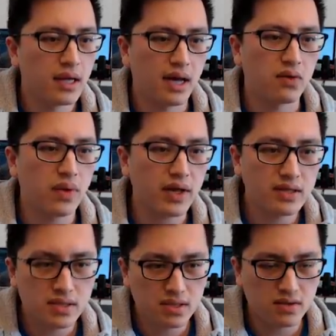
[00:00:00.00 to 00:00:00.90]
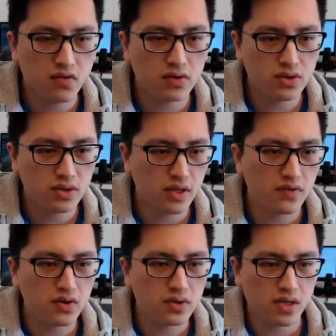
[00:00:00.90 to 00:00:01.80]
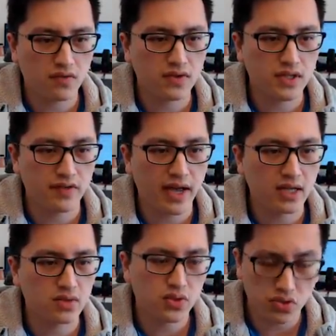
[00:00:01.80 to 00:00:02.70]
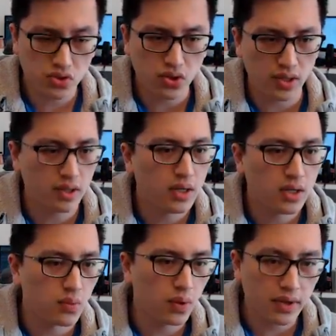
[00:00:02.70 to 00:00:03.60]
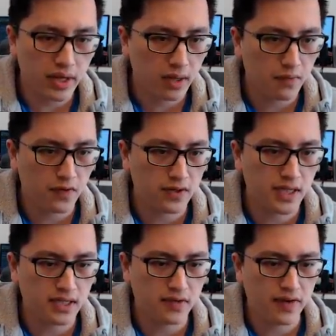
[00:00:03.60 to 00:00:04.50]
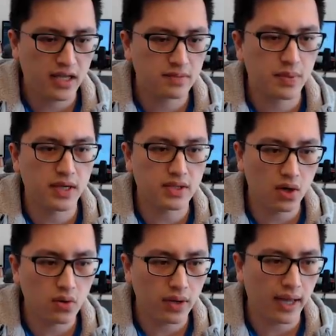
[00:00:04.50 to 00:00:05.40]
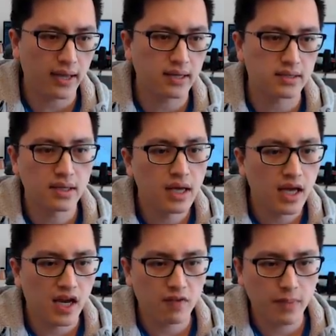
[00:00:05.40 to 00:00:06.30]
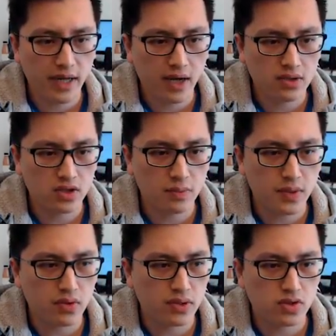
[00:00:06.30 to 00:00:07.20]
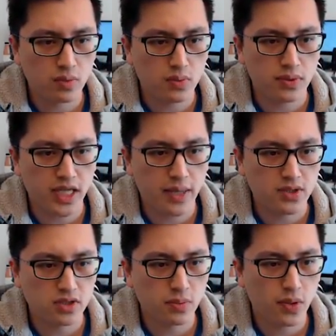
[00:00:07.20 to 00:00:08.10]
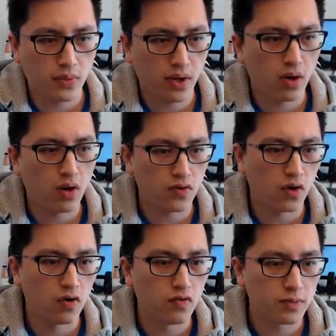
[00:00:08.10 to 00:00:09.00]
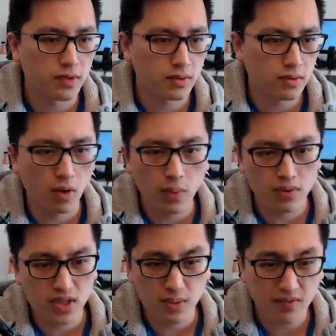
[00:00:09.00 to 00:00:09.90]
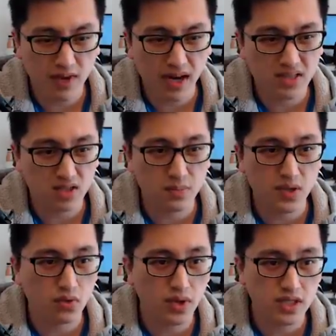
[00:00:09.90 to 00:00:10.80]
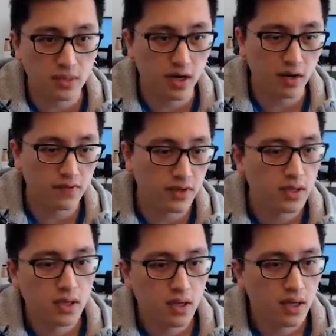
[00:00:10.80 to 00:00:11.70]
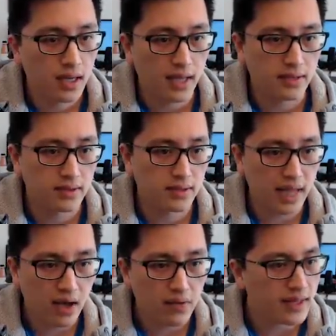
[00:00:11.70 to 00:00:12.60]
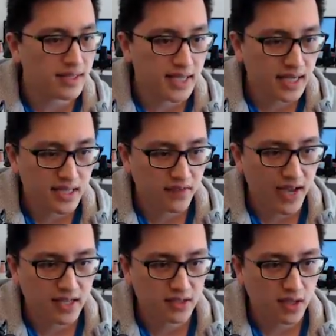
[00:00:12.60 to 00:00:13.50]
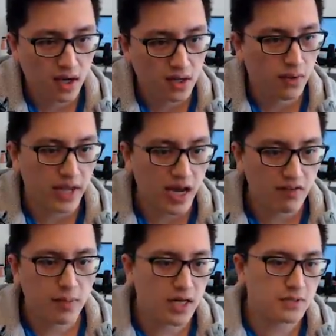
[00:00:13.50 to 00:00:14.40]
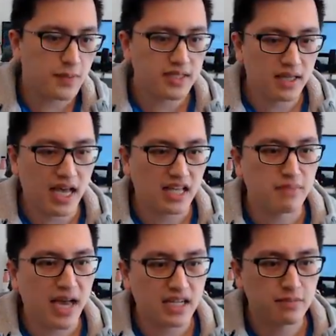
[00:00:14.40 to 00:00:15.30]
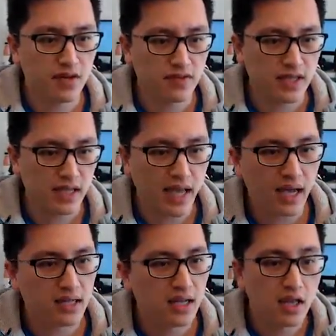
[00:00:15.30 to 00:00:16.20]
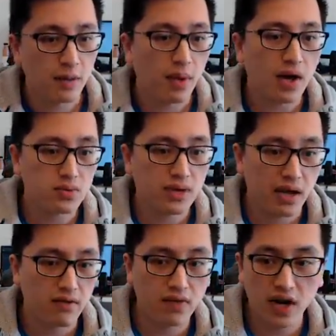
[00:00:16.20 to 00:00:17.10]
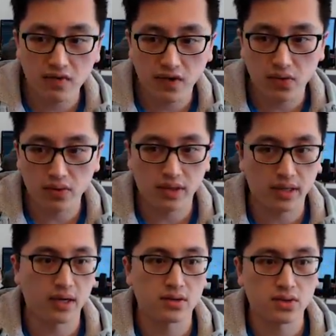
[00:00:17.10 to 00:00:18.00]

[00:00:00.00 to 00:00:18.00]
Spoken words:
Recklessness, unfortunately, if you use it on the first set of ads, which you should, you won't get it over for the second set of ads, but it's okay because everybody else is going to be doing so much more damage at this point, right? All of your Opal debuff guys are going to be crazy buffed. And now that the second set of ads are done, right, everybody's basically as max buff as they can. The boss will die very quickly here.